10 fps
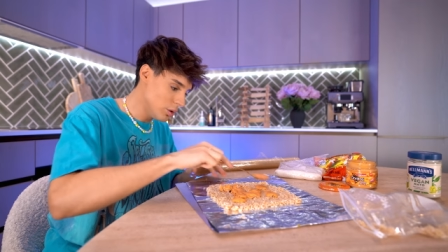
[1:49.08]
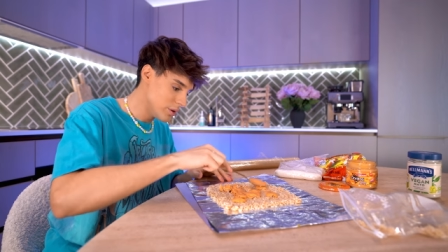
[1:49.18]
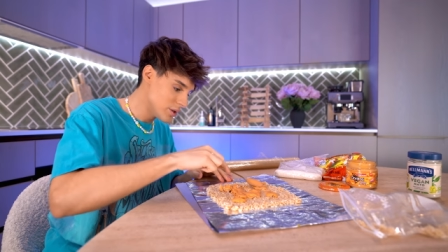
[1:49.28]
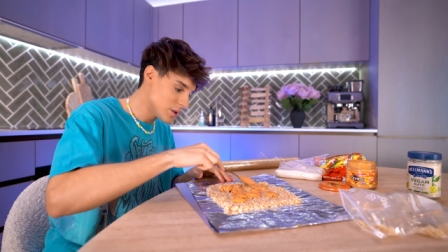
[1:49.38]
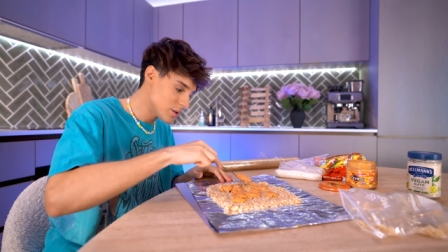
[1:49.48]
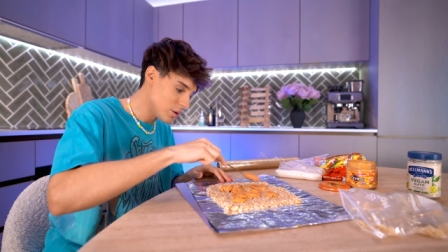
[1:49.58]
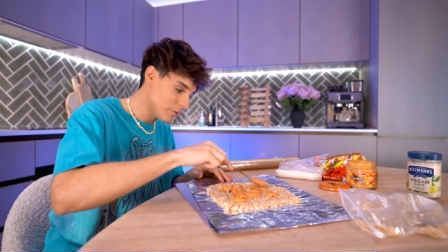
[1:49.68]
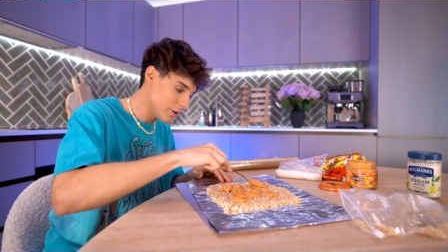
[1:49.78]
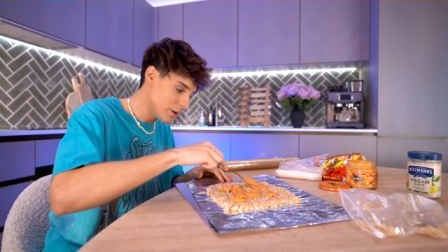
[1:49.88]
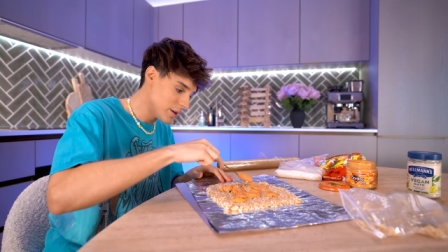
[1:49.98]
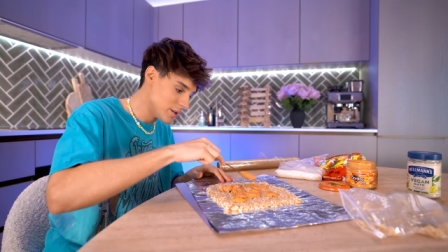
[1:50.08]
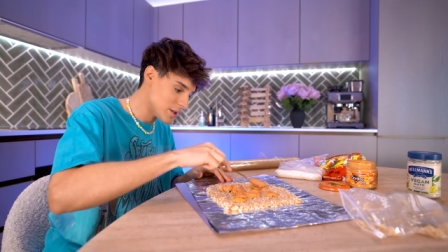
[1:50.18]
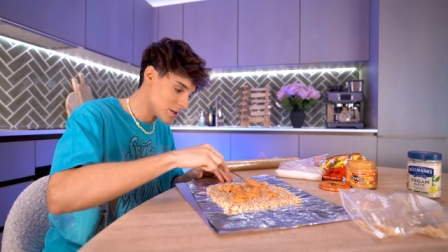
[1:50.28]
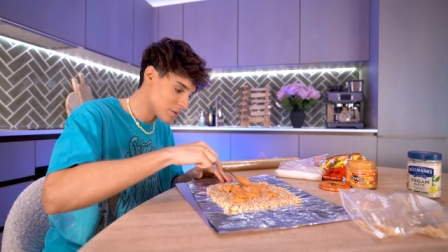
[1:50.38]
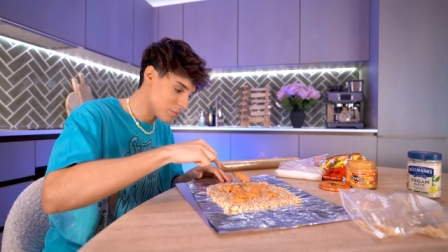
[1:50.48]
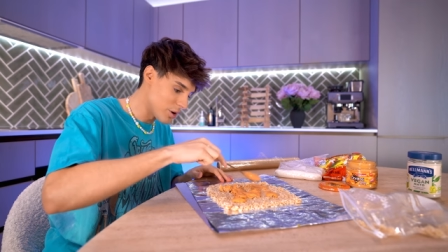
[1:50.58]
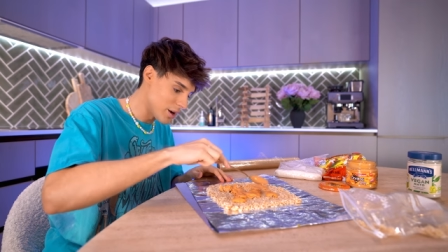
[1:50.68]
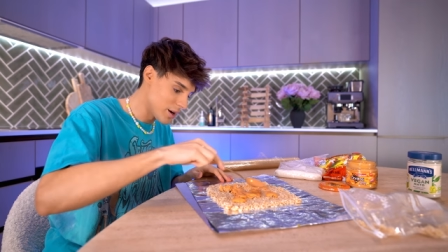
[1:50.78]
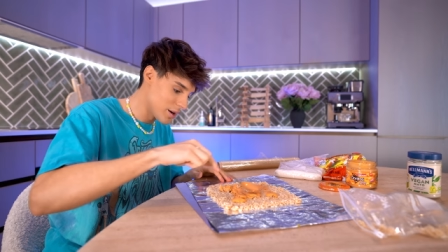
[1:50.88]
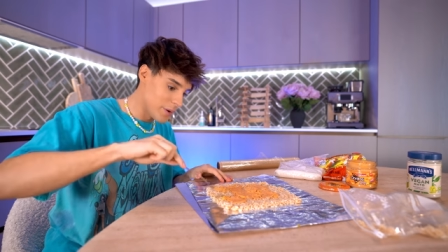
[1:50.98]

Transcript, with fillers: this is not very easy to spread.